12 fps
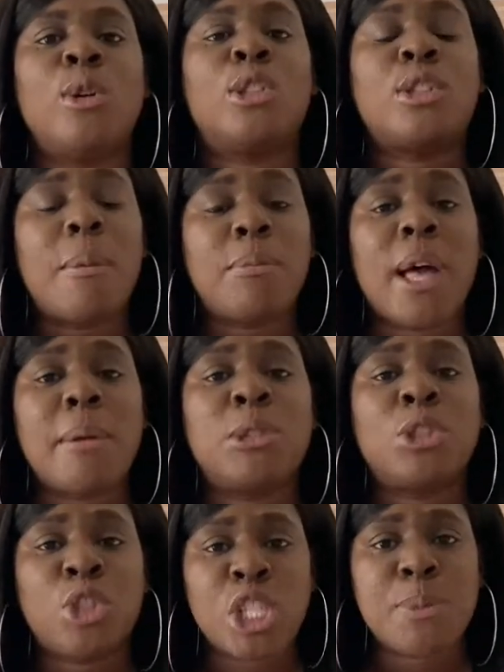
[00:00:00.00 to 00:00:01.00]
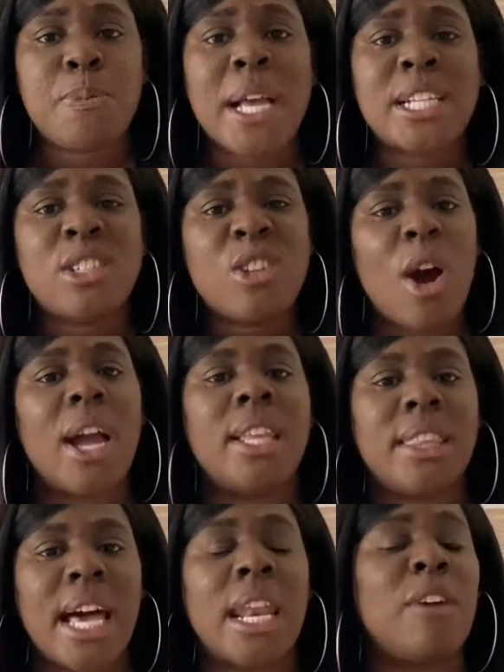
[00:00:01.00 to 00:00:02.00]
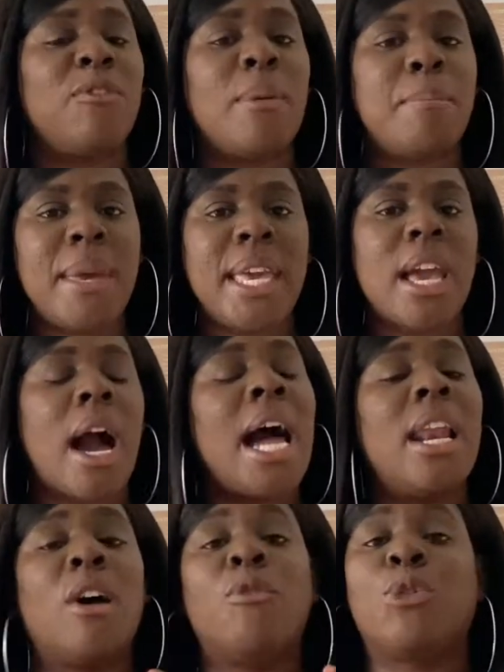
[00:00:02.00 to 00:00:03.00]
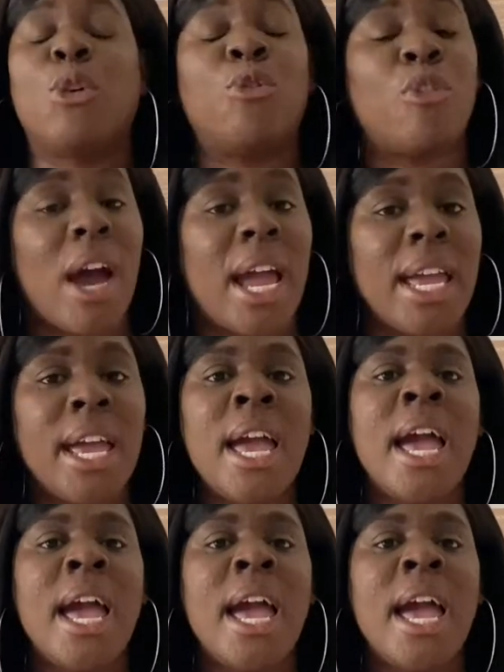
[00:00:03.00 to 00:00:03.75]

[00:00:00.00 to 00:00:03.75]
sometimes just by starting that, like for me, I love to write.